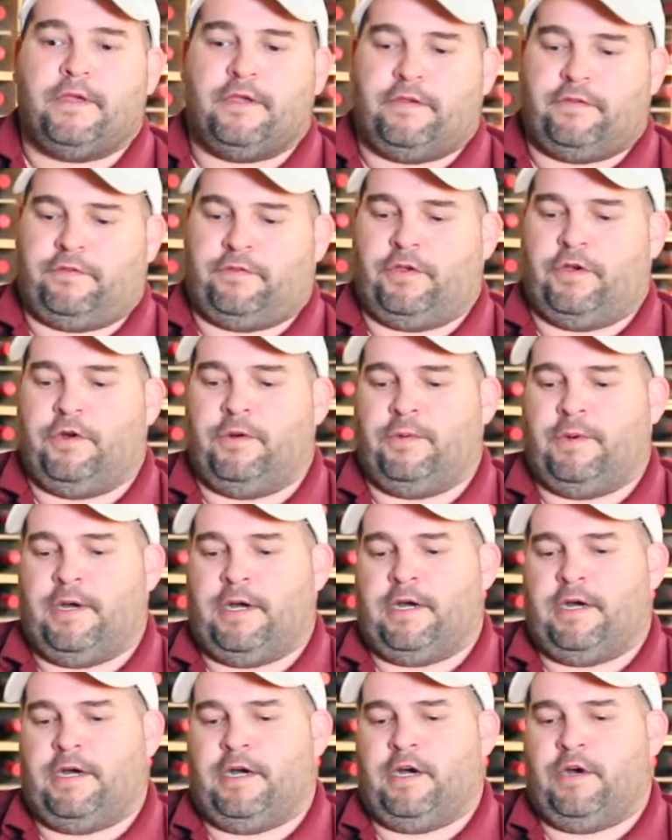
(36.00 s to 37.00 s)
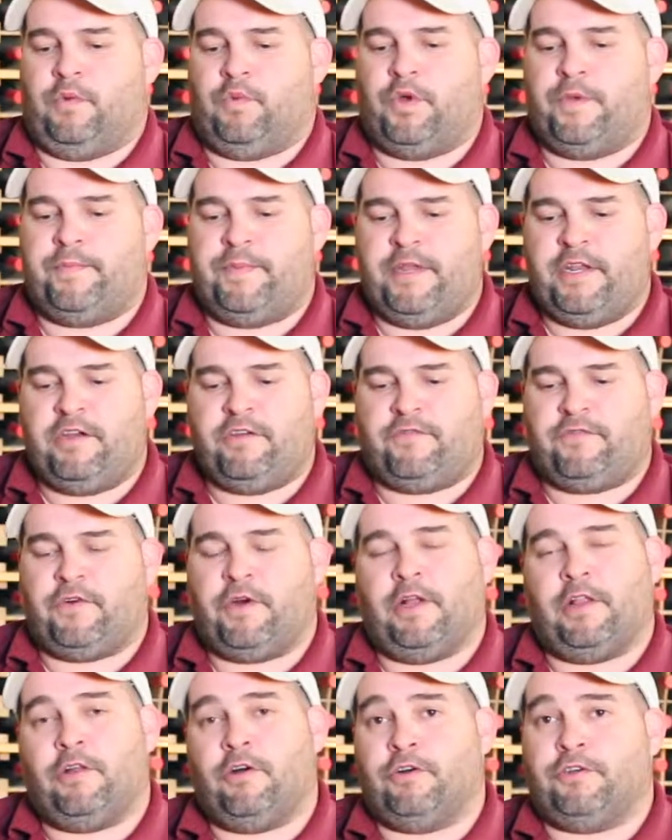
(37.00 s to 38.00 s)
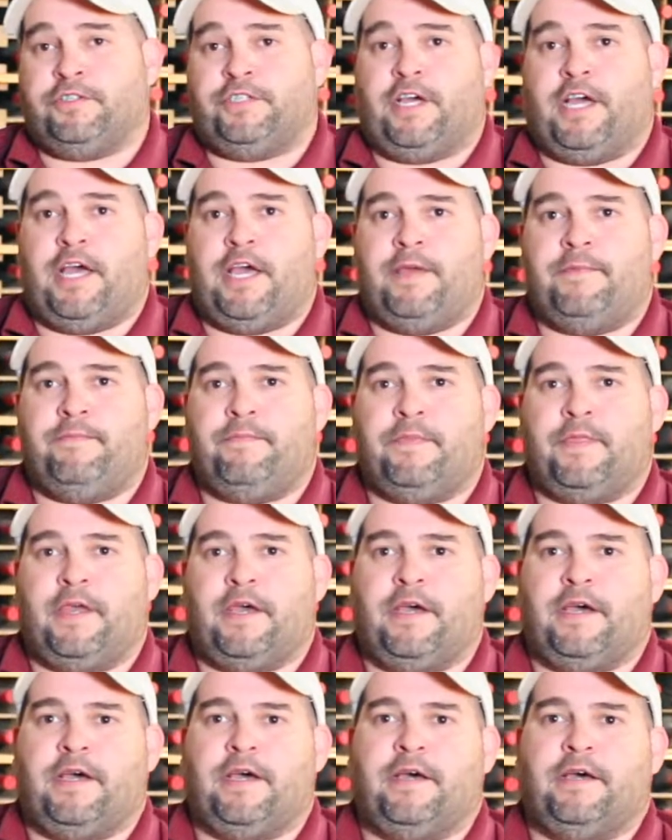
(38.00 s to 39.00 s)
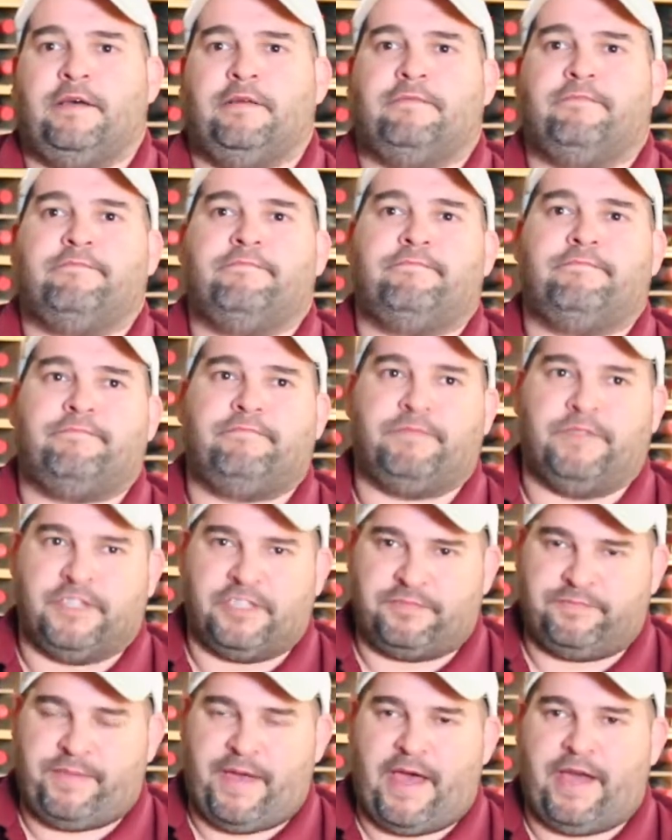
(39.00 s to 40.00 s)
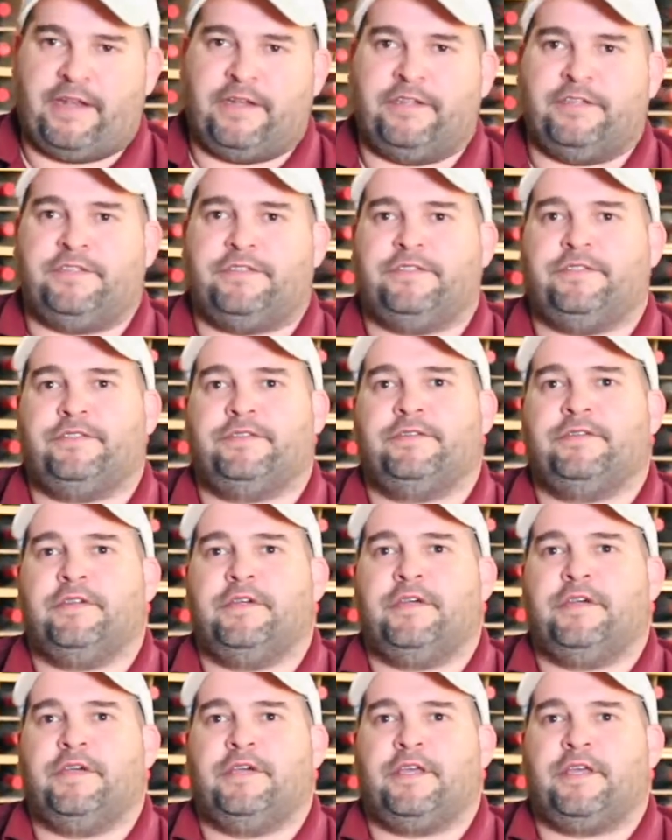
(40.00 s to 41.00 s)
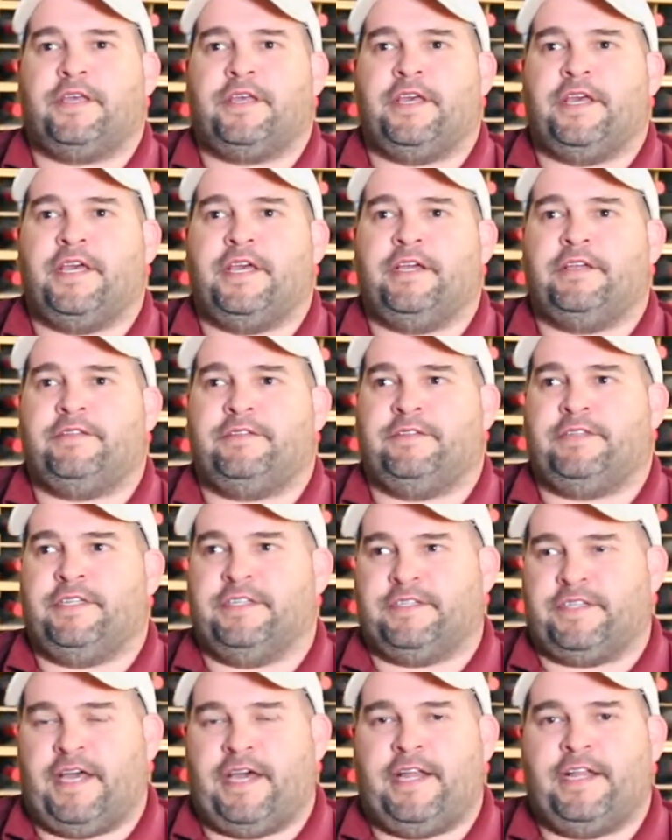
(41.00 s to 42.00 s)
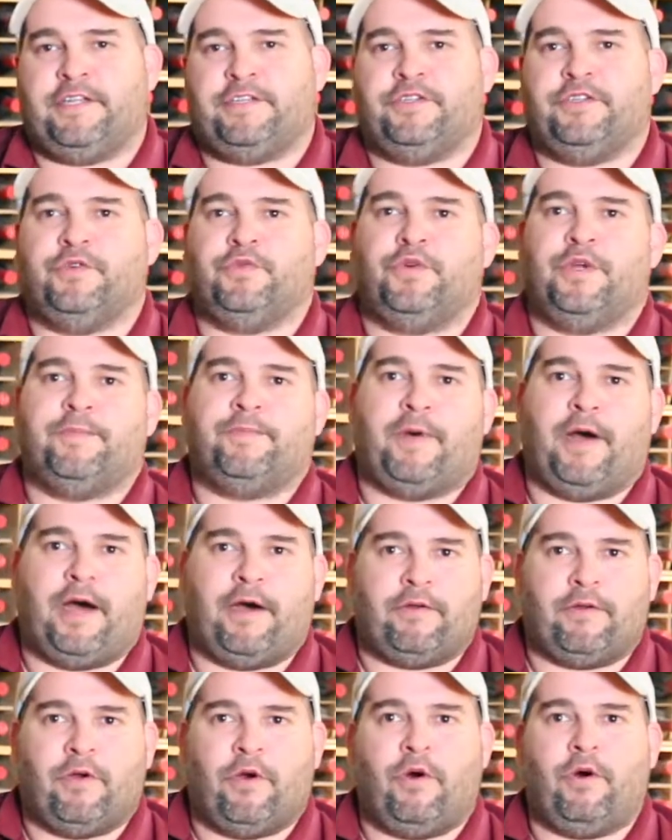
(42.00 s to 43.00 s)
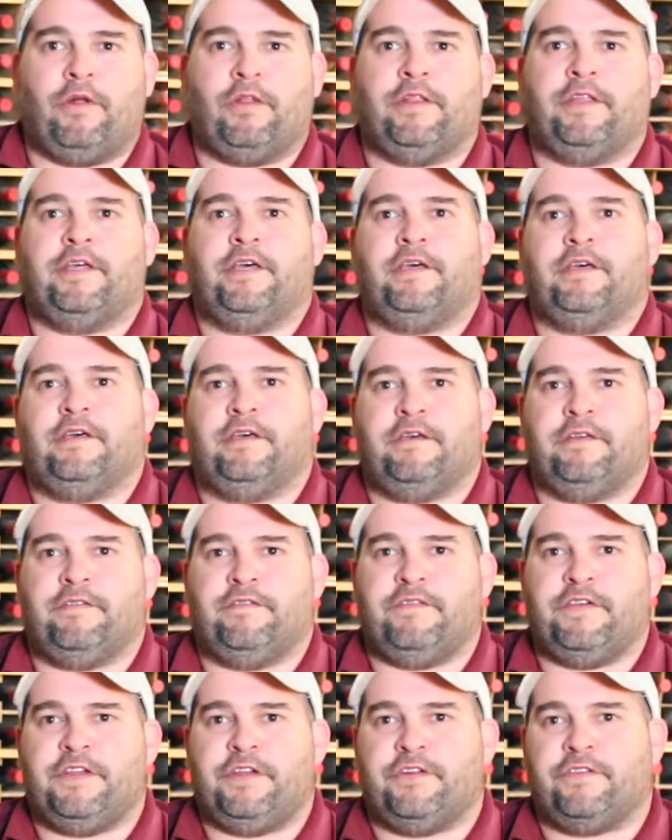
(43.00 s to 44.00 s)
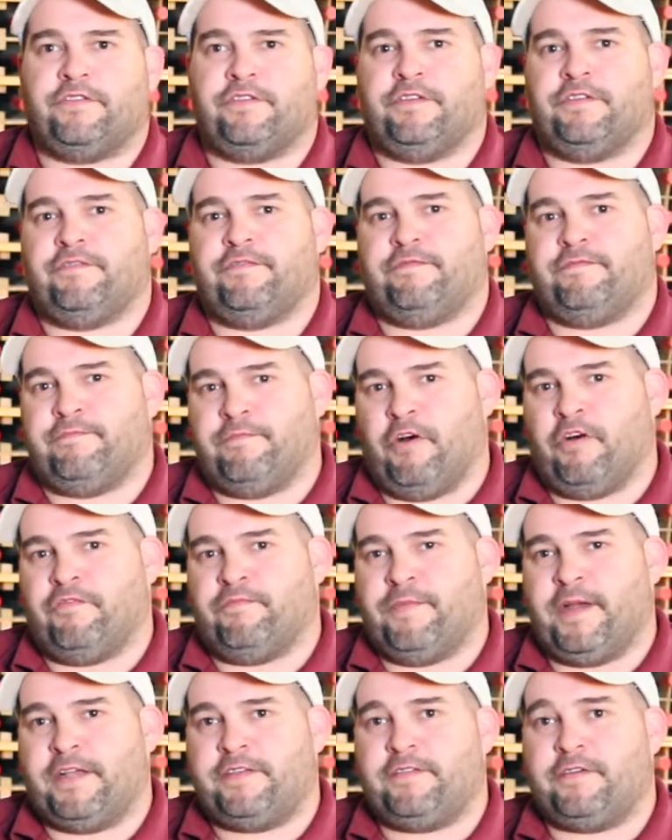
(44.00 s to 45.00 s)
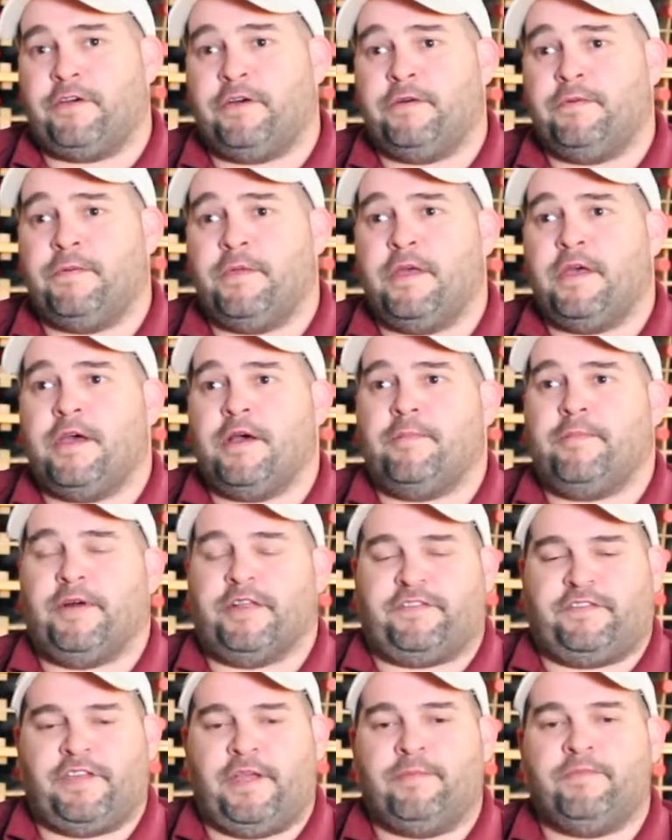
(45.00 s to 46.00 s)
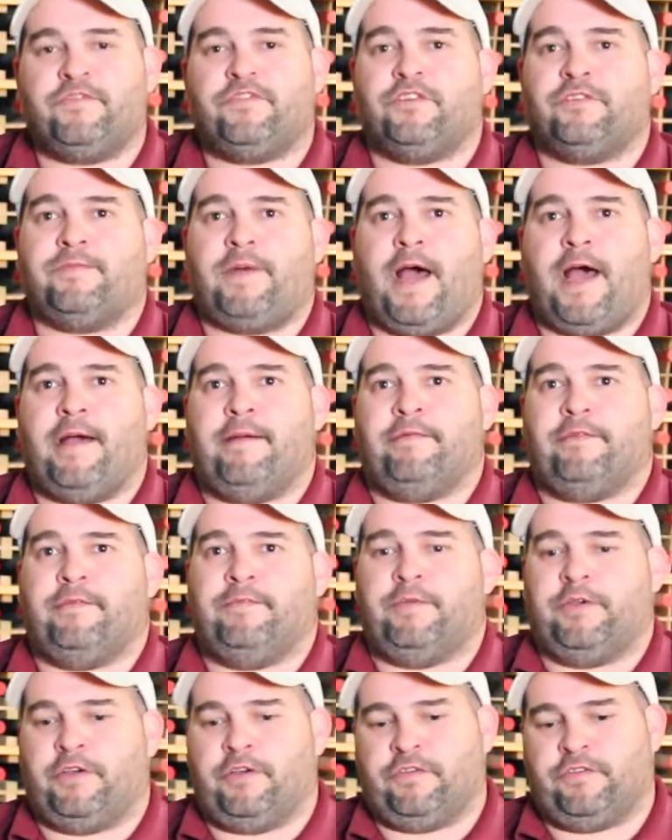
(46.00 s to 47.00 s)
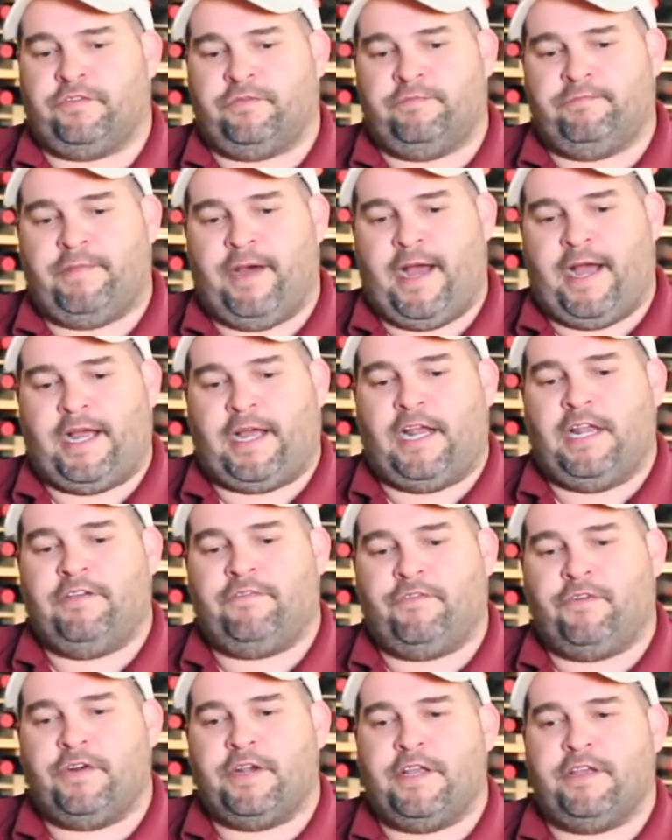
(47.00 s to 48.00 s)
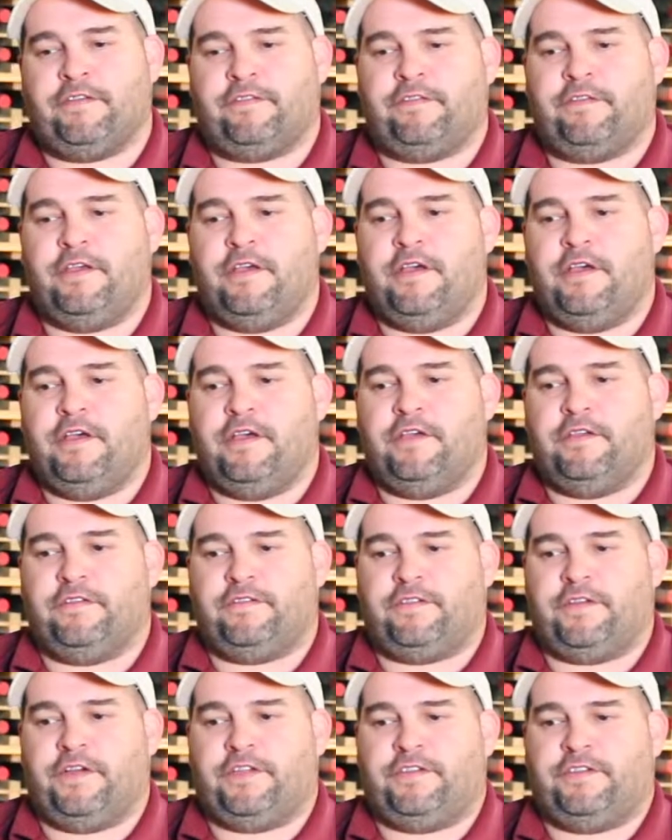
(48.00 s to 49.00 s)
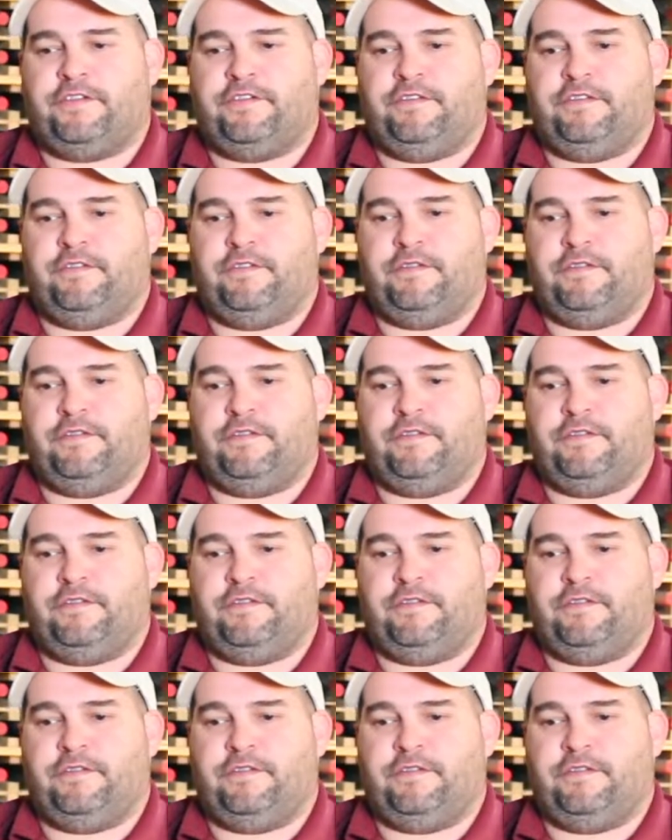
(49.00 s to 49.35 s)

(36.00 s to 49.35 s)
So uh, we've been here for a long time. Uh, the Spanish king decided to rip out all the vineyards of, of, Mexico, but some survived because Baja California is such